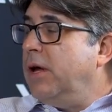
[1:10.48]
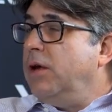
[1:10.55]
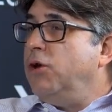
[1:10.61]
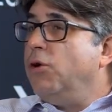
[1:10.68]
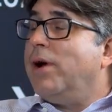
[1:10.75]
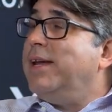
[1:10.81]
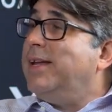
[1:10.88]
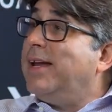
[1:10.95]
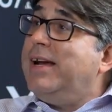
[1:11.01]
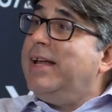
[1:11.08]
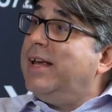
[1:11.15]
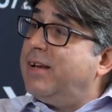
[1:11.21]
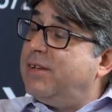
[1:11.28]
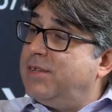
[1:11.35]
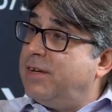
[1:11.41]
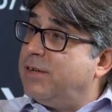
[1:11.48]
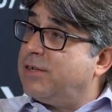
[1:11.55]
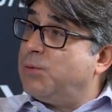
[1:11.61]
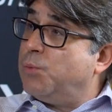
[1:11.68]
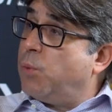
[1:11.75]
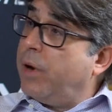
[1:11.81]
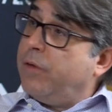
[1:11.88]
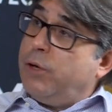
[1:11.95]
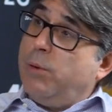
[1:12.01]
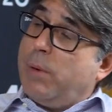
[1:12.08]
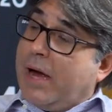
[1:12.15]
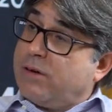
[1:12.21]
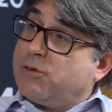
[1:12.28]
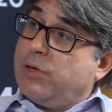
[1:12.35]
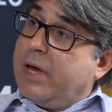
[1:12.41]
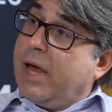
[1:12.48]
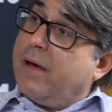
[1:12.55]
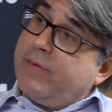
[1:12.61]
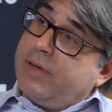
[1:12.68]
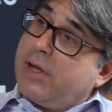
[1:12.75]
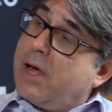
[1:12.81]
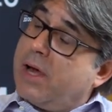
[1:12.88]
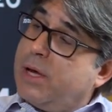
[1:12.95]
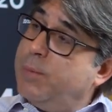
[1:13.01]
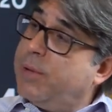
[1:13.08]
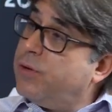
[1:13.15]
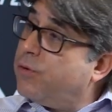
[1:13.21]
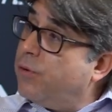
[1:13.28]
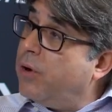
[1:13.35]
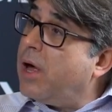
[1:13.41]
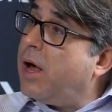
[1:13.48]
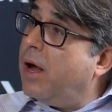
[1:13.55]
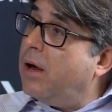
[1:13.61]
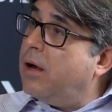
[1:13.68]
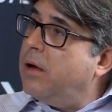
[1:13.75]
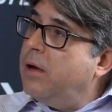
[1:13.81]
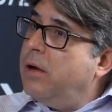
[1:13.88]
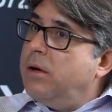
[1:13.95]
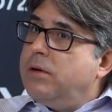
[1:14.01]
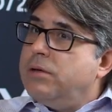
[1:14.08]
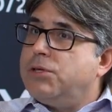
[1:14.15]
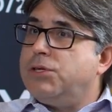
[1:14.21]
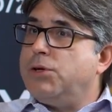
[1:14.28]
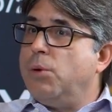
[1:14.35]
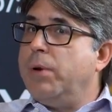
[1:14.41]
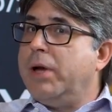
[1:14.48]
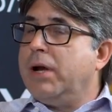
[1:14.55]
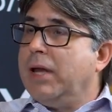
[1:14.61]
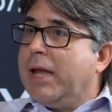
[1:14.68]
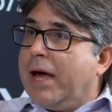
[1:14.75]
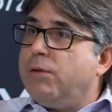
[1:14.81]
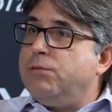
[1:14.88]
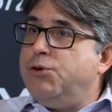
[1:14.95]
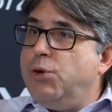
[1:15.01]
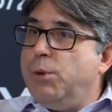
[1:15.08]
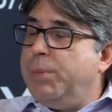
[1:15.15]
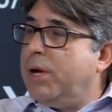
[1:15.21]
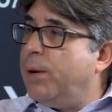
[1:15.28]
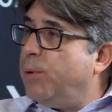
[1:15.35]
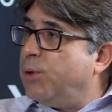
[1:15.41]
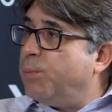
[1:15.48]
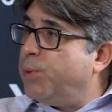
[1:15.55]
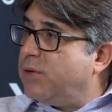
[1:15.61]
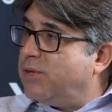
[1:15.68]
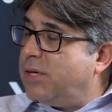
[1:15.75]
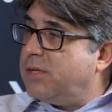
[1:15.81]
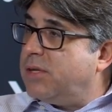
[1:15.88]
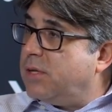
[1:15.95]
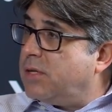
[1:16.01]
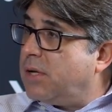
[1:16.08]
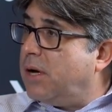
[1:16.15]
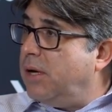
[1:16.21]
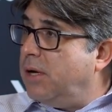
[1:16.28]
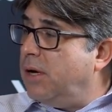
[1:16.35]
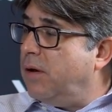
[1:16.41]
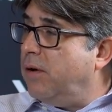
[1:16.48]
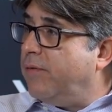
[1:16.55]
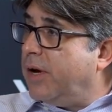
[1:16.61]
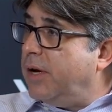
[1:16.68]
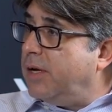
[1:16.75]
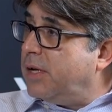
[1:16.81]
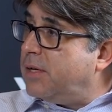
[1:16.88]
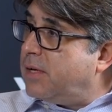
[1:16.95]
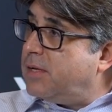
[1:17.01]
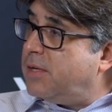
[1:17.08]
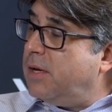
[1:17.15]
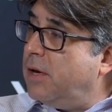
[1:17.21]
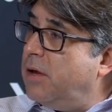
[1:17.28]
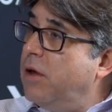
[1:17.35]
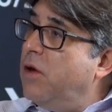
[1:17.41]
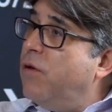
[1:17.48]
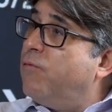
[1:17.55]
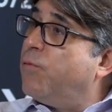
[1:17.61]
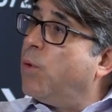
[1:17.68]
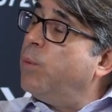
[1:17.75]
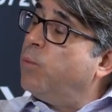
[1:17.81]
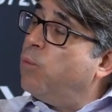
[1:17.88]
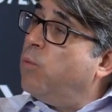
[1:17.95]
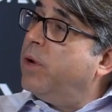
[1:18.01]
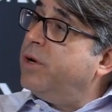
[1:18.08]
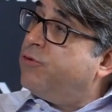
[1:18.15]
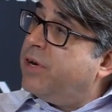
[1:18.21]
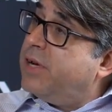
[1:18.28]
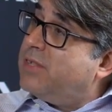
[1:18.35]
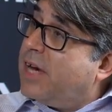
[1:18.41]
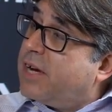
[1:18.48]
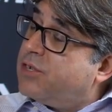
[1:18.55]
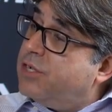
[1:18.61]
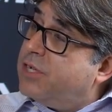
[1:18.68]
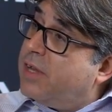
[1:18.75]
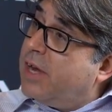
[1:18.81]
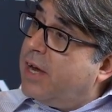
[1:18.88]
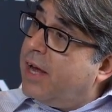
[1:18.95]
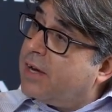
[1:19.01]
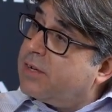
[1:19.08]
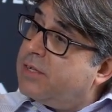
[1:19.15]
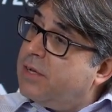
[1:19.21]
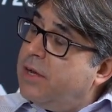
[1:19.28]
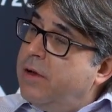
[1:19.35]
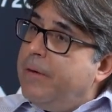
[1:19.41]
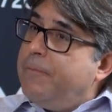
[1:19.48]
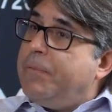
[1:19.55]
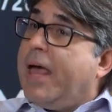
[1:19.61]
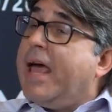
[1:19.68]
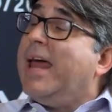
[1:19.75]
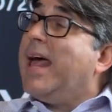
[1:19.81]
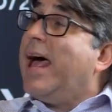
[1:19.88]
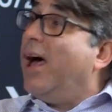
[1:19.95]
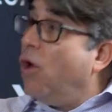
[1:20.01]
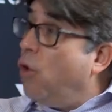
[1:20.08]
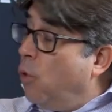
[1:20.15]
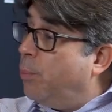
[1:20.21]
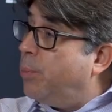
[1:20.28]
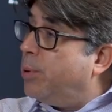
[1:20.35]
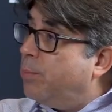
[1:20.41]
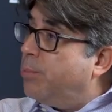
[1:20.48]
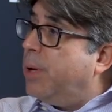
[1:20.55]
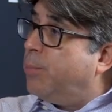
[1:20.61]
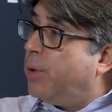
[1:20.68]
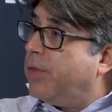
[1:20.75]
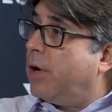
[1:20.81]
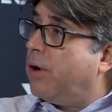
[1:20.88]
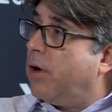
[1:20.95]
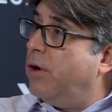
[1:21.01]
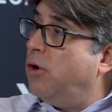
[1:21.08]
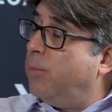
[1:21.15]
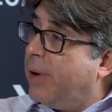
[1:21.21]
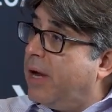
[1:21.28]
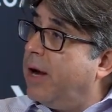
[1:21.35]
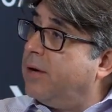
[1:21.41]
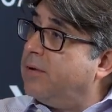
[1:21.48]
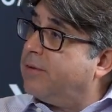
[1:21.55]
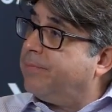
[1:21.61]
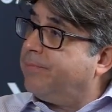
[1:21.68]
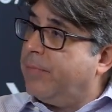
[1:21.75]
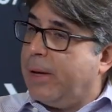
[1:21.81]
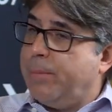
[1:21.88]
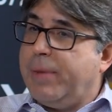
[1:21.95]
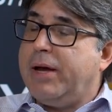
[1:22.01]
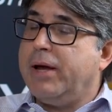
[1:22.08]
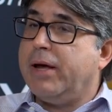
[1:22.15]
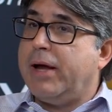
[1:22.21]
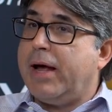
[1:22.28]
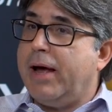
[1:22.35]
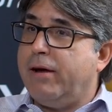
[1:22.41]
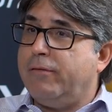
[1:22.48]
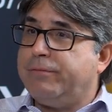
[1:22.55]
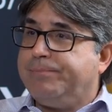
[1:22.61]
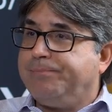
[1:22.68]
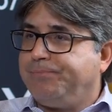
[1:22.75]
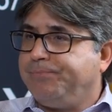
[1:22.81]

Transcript: Your identity exists whether you actually have a document or not. So it allows you to be able to persist this idea of identity from one transaction to the next and help people that are underbanked that may not have